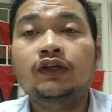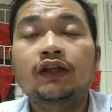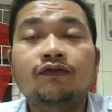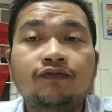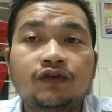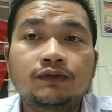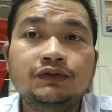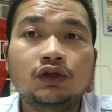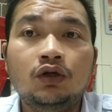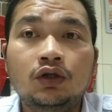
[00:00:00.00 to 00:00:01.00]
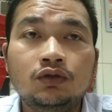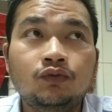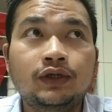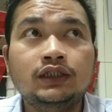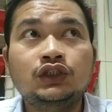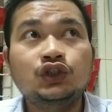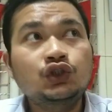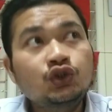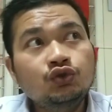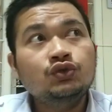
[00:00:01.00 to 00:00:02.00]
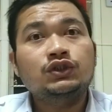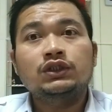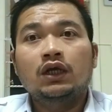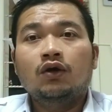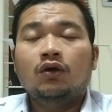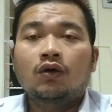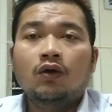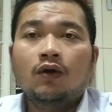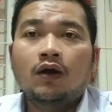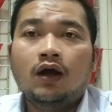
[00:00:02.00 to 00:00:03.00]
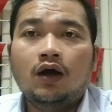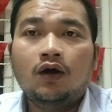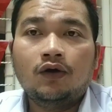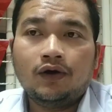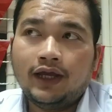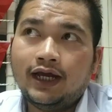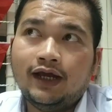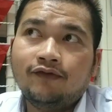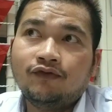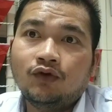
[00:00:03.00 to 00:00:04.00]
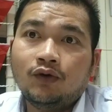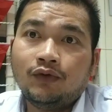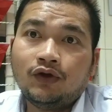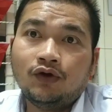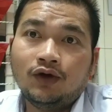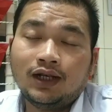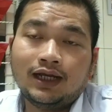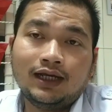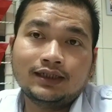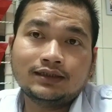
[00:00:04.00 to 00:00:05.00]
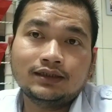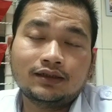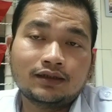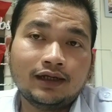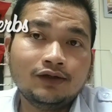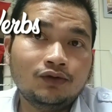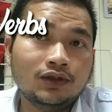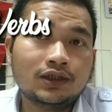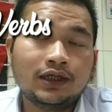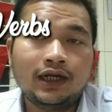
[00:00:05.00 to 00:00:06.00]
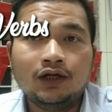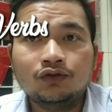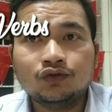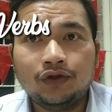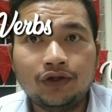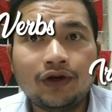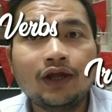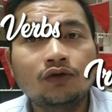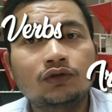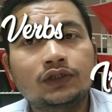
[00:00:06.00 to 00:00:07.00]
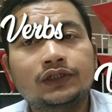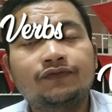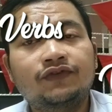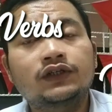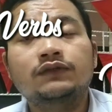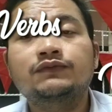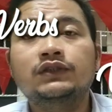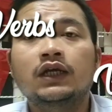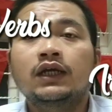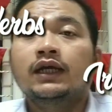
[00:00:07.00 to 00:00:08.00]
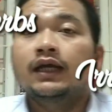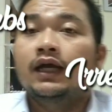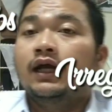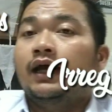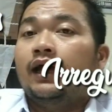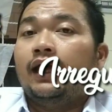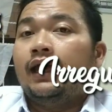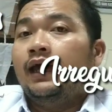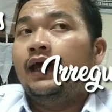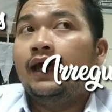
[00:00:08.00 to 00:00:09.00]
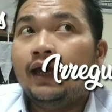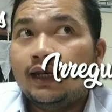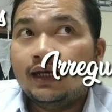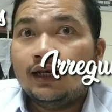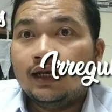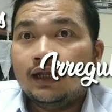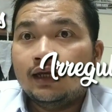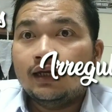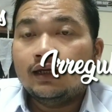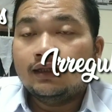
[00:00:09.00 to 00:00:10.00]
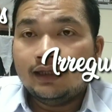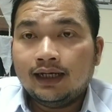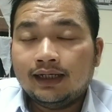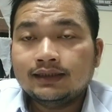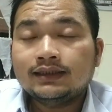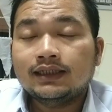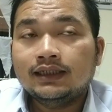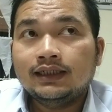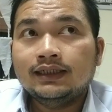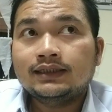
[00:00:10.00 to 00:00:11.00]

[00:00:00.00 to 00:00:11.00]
that verbs always use or have what we call as regular and also irregular verbs, and yes, it